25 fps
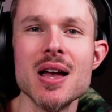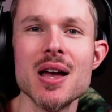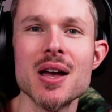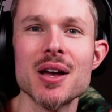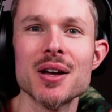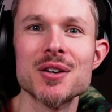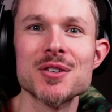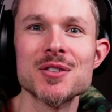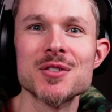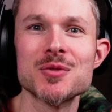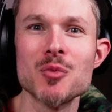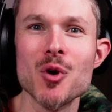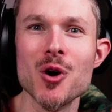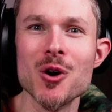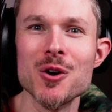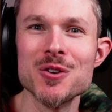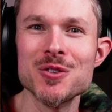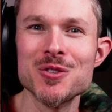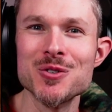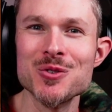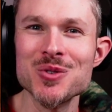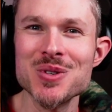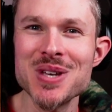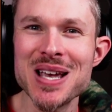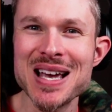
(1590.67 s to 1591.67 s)
because Mars
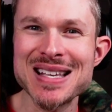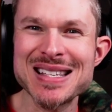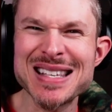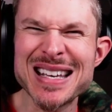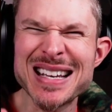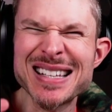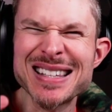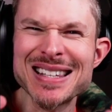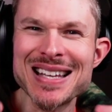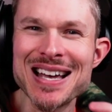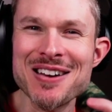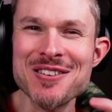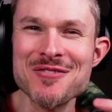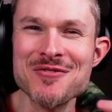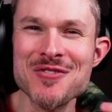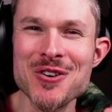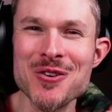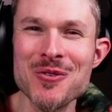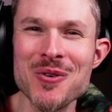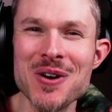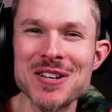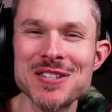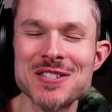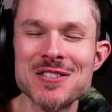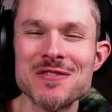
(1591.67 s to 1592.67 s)
usually has like a lot of
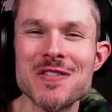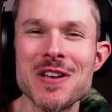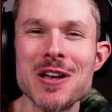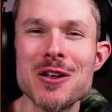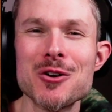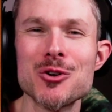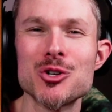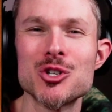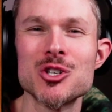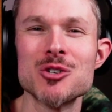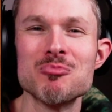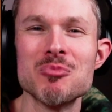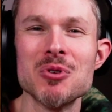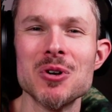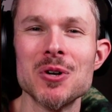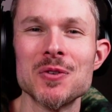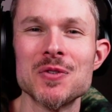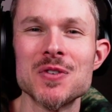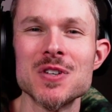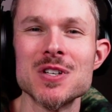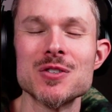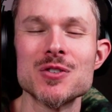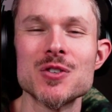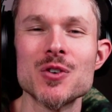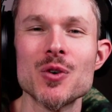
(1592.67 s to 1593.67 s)
aggressive energy built
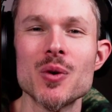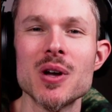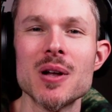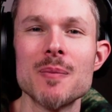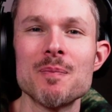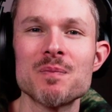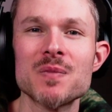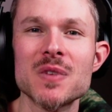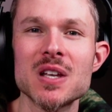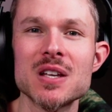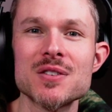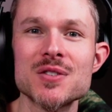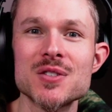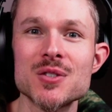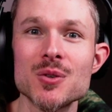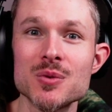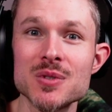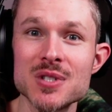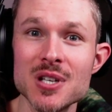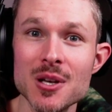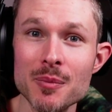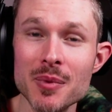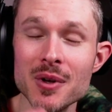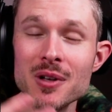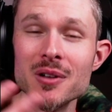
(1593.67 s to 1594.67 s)
into it. And so
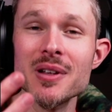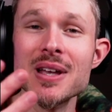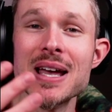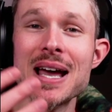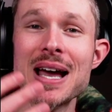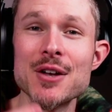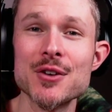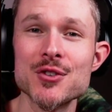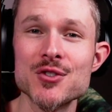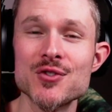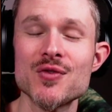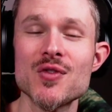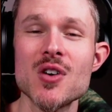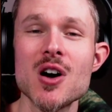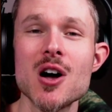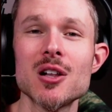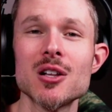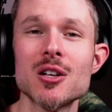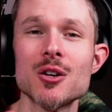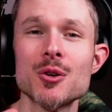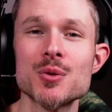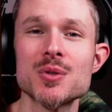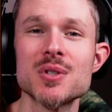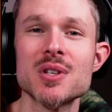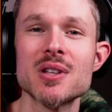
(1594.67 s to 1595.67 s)
typically as
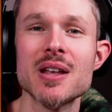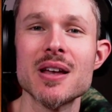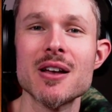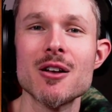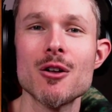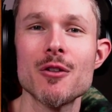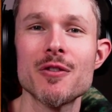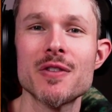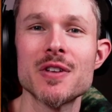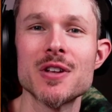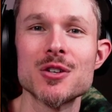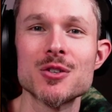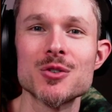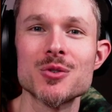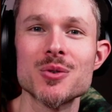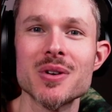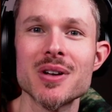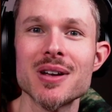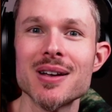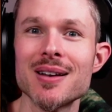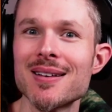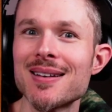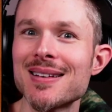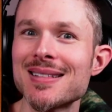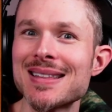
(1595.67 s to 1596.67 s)
follows in the health
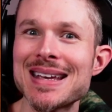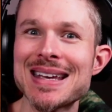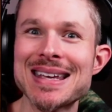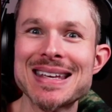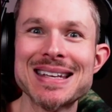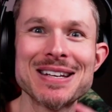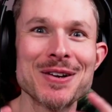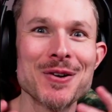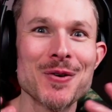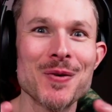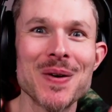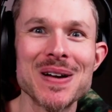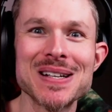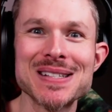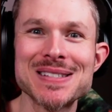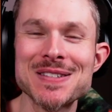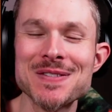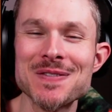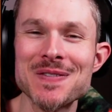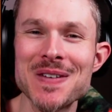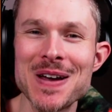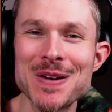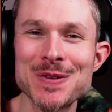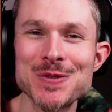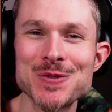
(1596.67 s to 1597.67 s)
entry, they get aggressive
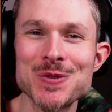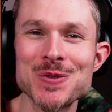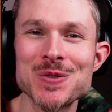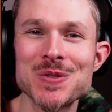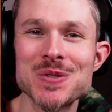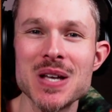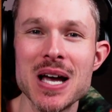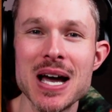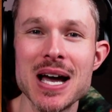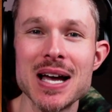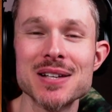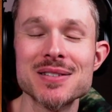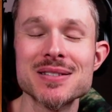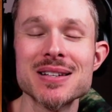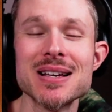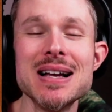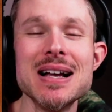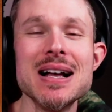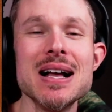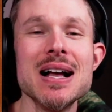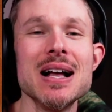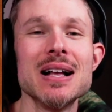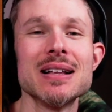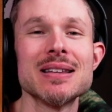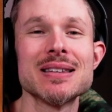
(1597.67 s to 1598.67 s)
exercise.
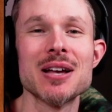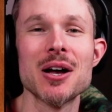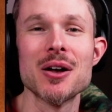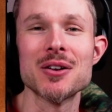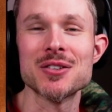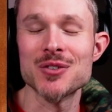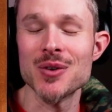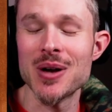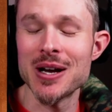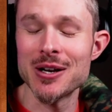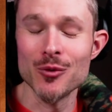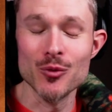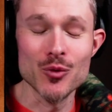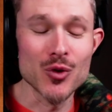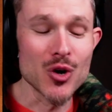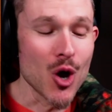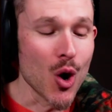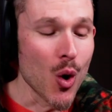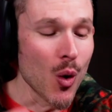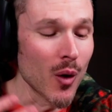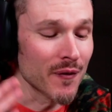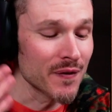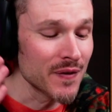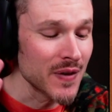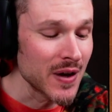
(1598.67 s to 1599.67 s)
Now, so I don't
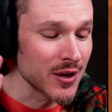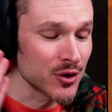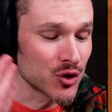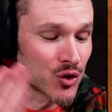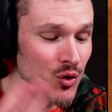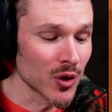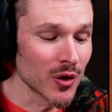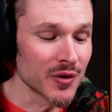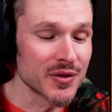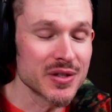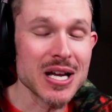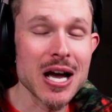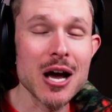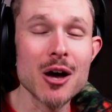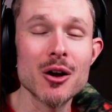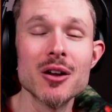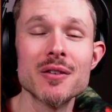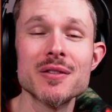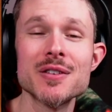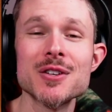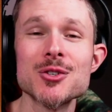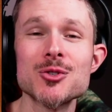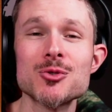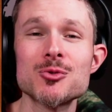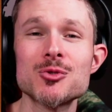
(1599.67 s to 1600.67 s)
know if they drill down on
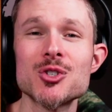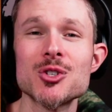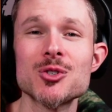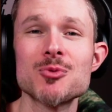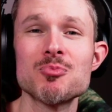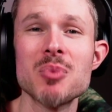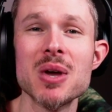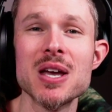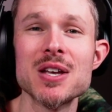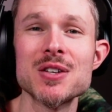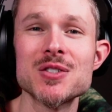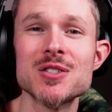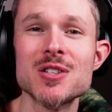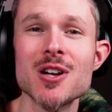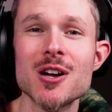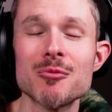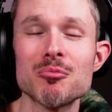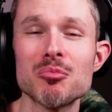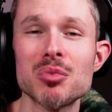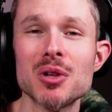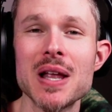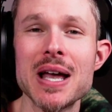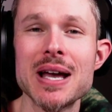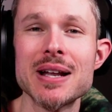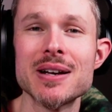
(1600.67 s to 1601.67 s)
this just based on
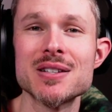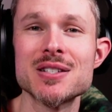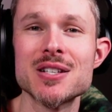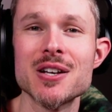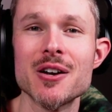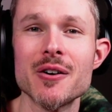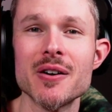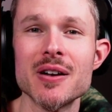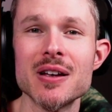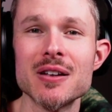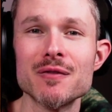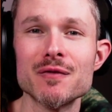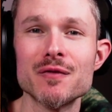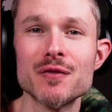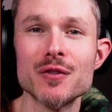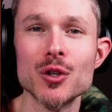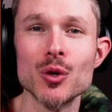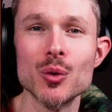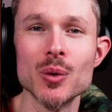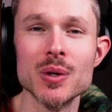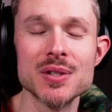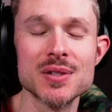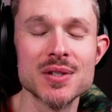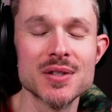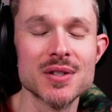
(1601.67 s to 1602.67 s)
planetary
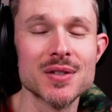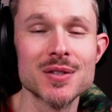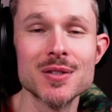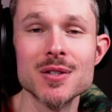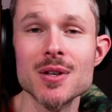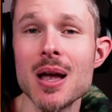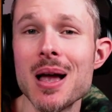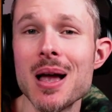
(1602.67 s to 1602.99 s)
influences,